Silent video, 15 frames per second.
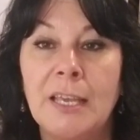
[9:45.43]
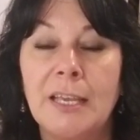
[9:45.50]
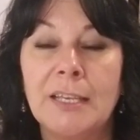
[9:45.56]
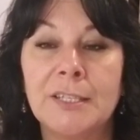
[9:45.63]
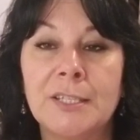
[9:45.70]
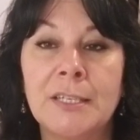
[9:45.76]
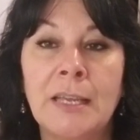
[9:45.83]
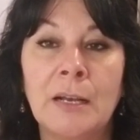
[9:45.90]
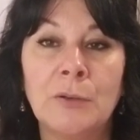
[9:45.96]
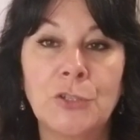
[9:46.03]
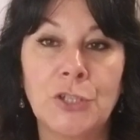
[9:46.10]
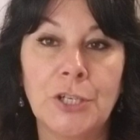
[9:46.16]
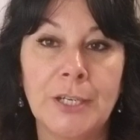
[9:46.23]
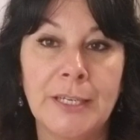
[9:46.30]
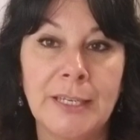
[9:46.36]
is now
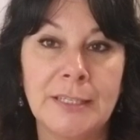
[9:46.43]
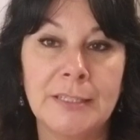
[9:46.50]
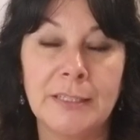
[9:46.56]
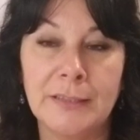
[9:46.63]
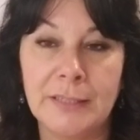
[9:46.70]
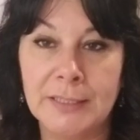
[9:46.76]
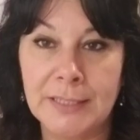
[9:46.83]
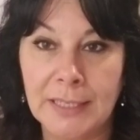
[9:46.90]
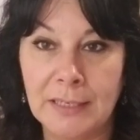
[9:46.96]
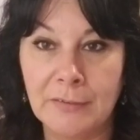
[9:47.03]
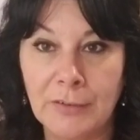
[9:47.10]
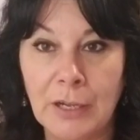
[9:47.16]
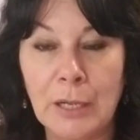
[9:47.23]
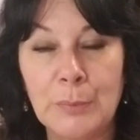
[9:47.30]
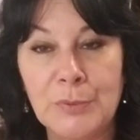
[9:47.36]
turning into the Ten of
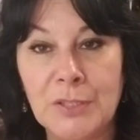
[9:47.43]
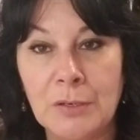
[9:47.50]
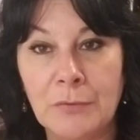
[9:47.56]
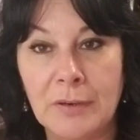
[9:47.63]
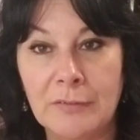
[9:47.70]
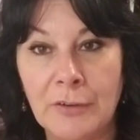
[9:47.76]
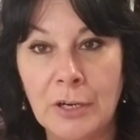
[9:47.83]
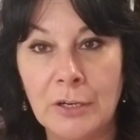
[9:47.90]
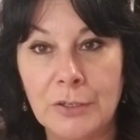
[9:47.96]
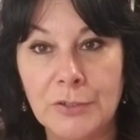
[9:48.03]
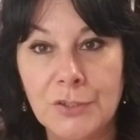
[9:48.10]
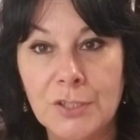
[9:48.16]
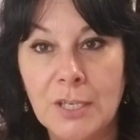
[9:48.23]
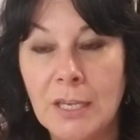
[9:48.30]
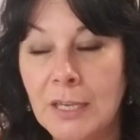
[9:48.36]
Cups in reverse.